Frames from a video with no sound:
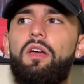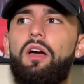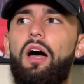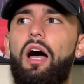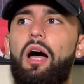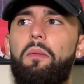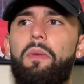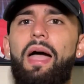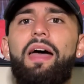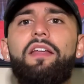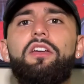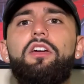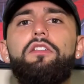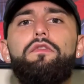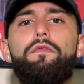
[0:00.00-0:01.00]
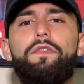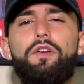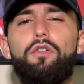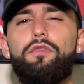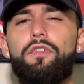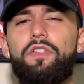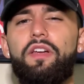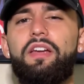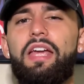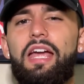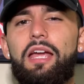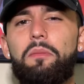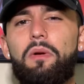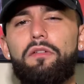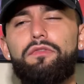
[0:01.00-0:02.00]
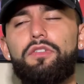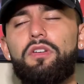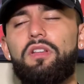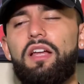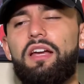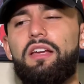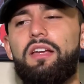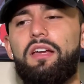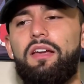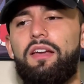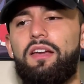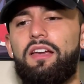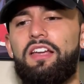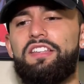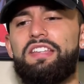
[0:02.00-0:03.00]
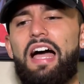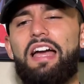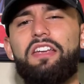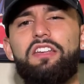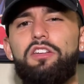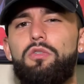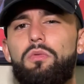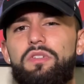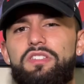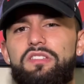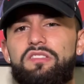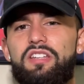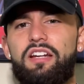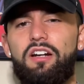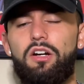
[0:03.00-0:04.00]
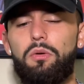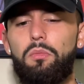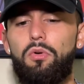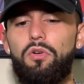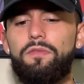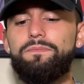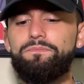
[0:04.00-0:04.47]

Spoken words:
Had a good feel for the game. I feel like his IQ wasn't terrible,